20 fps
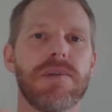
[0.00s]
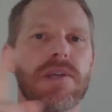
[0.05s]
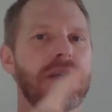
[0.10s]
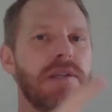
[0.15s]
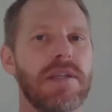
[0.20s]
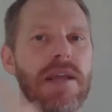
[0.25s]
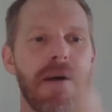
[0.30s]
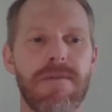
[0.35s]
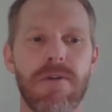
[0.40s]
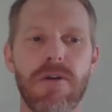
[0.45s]

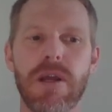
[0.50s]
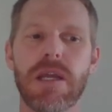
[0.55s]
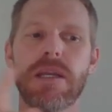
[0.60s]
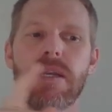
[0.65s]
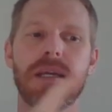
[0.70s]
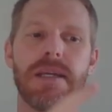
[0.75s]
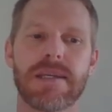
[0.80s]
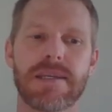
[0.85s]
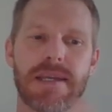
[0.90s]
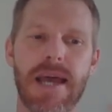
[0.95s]
this
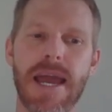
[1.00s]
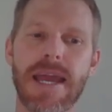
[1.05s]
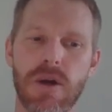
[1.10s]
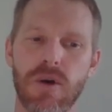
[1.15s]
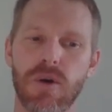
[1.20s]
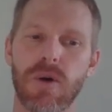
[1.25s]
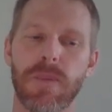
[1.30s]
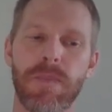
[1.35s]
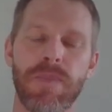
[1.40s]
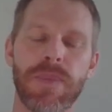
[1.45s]
never-ending
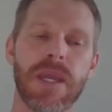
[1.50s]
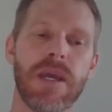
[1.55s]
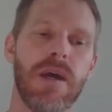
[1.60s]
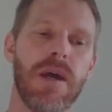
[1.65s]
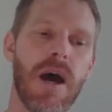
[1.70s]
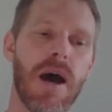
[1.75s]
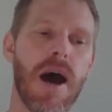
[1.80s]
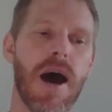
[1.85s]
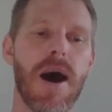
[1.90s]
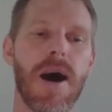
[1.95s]
cycle.
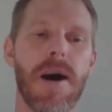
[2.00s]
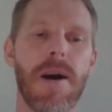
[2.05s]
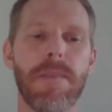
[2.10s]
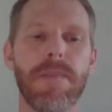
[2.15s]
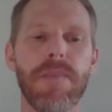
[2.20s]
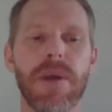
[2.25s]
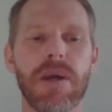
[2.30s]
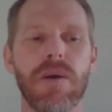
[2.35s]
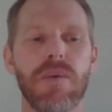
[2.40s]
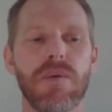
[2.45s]

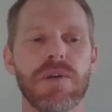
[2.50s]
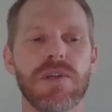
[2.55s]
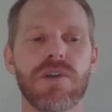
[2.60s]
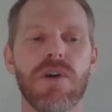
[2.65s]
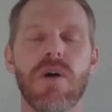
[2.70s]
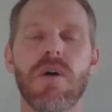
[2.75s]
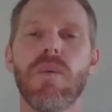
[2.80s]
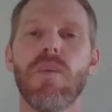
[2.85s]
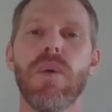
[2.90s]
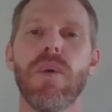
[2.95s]

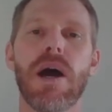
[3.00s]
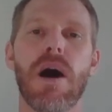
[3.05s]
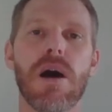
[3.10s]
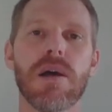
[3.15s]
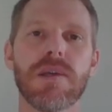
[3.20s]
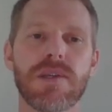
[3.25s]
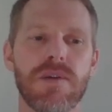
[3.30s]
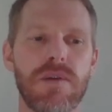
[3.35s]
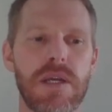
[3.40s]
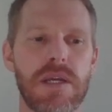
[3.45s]
So we
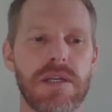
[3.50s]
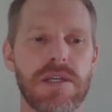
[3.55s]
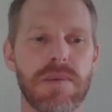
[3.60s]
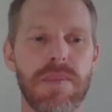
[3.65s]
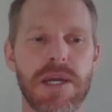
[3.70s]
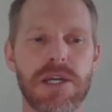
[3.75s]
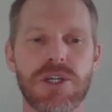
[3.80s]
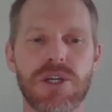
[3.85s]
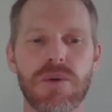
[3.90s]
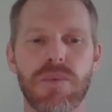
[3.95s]
also need to
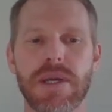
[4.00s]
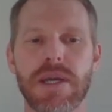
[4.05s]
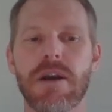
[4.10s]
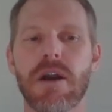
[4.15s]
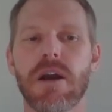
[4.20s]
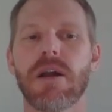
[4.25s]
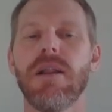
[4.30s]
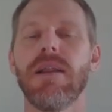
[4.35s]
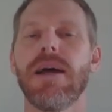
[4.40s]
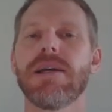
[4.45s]
make sure we get
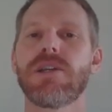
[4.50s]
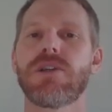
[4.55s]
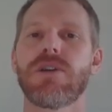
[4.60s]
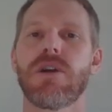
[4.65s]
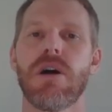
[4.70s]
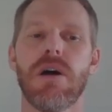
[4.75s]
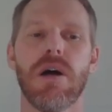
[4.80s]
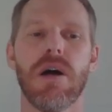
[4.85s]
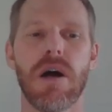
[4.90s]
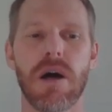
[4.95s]
our
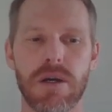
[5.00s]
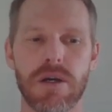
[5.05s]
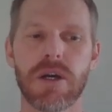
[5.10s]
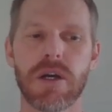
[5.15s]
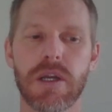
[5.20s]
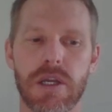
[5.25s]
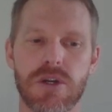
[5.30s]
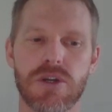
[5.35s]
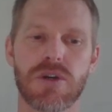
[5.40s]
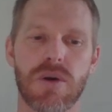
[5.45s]
cholesterol
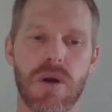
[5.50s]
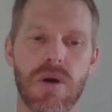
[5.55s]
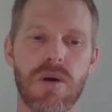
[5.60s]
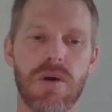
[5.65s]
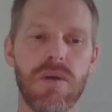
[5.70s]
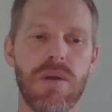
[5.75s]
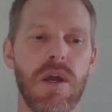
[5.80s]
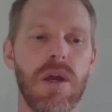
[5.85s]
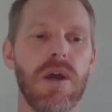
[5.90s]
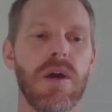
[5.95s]
under
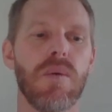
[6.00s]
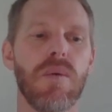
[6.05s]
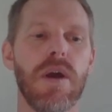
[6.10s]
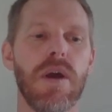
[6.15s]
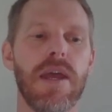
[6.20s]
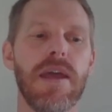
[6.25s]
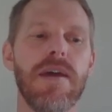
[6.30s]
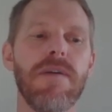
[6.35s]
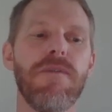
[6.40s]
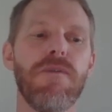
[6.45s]
control.
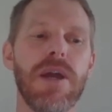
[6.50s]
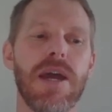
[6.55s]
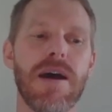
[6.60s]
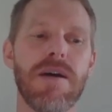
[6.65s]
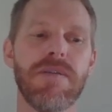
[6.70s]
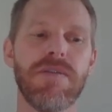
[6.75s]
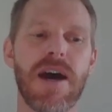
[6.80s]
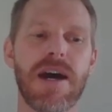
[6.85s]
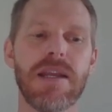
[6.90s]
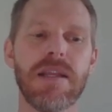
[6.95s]
If we
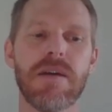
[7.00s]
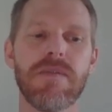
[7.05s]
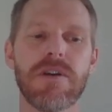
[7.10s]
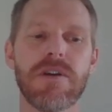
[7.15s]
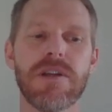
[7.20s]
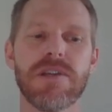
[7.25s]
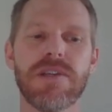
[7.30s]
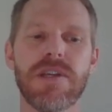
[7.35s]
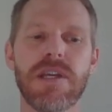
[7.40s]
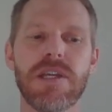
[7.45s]
have fatty
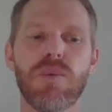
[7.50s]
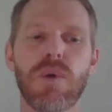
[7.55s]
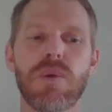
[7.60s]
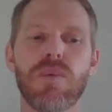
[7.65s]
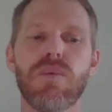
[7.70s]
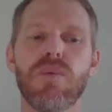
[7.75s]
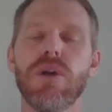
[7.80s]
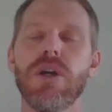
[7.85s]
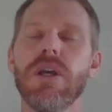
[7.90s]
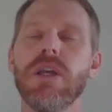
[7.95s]
liver disease, we
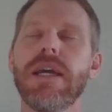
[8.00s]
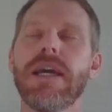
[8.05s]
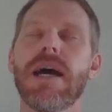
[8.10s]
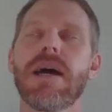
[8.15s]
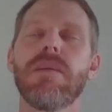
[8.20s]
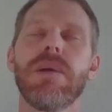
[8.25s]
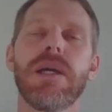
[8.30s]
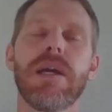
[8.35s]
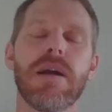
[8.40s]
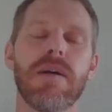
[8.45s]
really
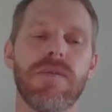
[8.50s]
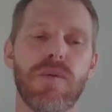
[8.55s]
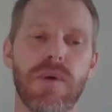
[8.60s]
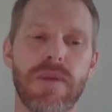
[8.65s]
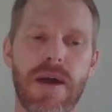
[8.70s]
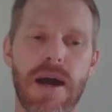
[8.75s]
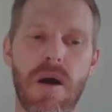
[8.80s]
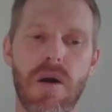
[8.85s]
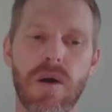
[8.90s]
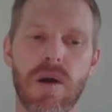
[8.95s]
got to be careful
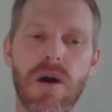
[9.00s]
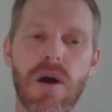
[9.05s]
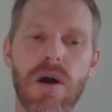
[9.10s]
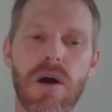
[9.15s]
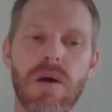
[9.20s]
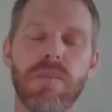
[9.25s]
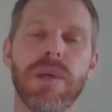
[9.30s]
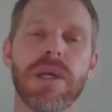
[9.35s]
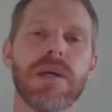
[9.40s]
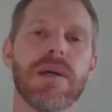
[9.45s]
with
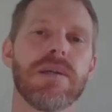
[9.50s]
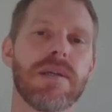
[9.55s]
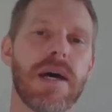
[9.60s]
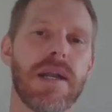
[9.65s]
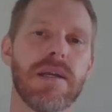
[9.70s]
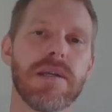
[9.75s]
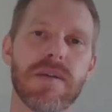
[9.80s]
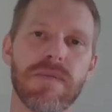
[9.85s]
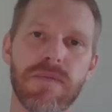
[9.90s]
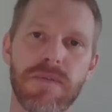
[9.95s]
alcohol because
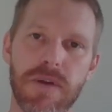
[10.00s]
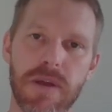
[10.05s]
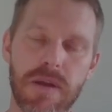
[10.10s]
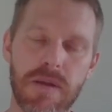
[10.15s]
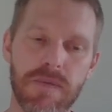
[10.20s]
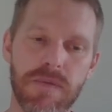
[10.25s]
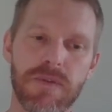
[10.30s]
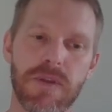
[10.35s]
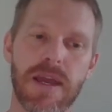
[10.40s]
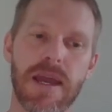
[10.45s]
that is
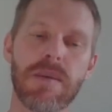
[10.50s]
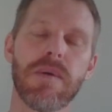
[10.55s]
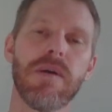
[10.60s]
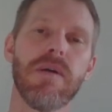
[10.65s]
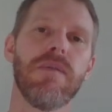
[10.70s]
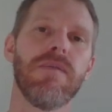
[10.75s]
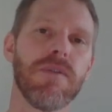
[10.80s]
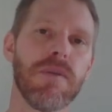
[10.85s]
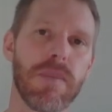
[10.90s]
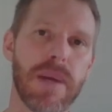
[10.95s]

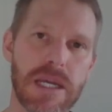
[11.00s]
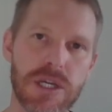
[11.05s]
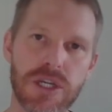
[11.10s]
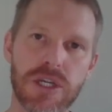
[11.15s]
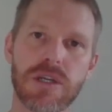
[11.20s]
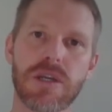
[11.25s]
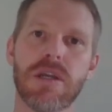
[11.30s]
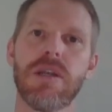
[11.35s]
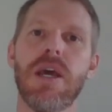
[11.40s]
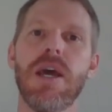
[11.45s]

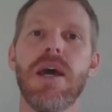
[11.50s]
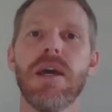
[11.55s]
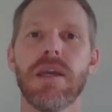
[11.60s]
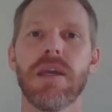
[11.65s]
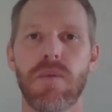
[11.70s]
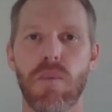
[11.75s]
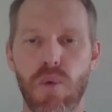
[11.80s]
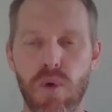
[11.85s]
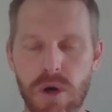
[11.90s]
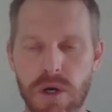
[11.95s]
inflammation,
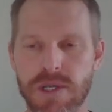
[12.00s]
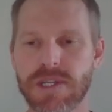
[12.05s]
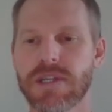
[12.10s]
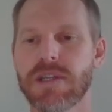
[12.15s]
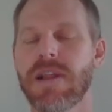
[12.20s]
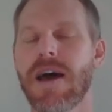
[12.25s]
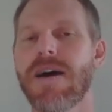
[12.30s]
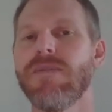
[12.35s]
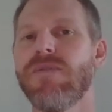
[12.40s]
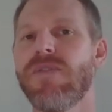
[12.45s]
can
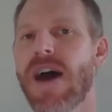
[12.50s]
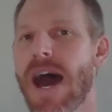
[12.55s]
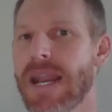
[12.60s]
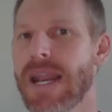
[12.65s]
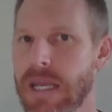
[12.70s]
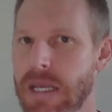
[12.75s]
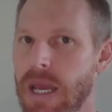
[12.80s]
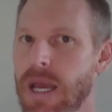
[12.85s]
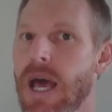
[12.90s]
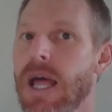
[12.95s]
worsen that
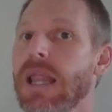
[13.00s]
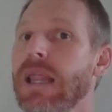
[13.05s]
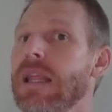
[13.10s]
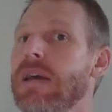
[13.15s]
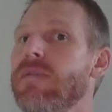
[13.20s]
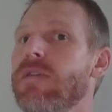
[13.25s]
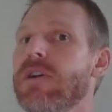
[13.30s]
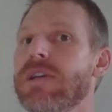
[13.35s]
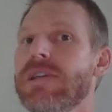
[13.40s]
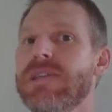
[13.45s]
fatty
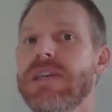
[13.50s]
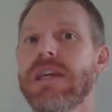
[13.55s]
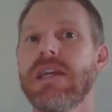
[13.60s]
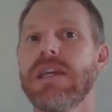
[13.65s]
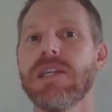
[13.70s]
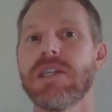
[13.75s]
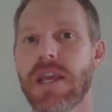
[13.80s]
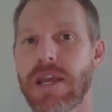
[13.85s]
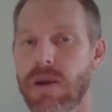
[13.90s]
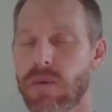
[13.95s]
liver
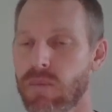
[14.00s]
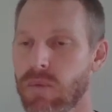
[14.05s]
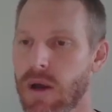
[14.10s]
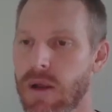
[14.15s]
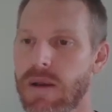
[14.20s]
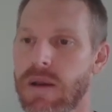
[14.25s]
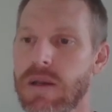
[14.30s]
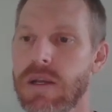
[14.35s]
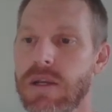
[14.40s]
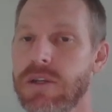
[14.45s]
disease and
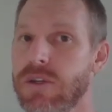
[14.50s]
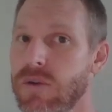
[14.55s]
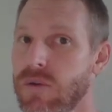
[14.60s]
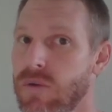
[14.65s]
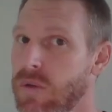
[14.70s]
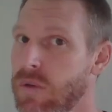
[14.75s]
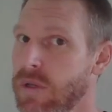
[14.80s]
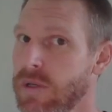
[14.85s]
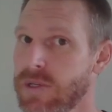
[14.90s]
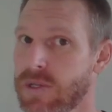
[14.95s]
run
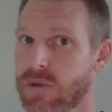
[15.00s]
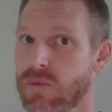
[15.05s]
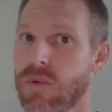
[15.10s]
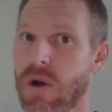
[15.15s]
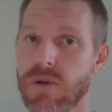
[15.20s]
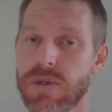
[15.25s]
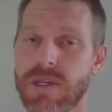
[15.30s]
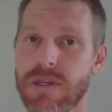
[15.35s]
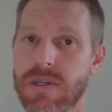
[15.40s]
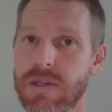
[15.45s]
to the
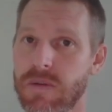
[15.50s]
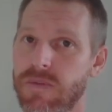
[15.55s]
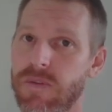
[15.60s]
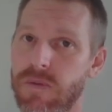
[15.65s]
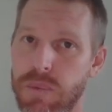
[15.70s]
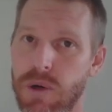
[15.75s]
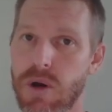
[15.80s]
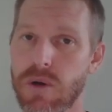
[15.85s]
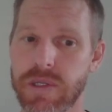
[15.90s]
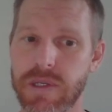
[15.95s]
cirrhosis, the
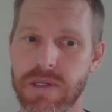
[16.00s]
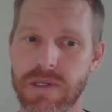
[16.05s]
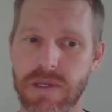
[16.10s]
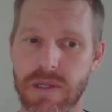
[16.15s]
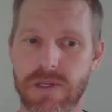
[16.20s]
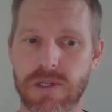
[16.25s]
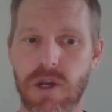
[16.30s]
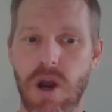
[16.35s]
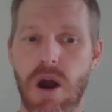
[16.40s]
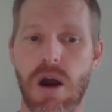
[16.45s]
fibrosis,
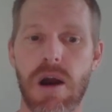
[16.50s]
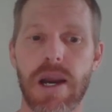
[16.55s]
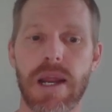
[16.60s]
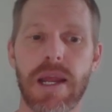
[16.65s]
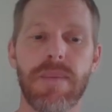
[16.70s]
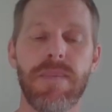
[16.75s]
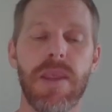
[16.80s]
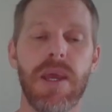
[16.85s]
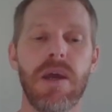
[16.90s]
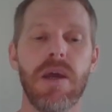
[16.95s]
the
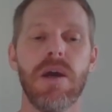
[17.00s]
scarring.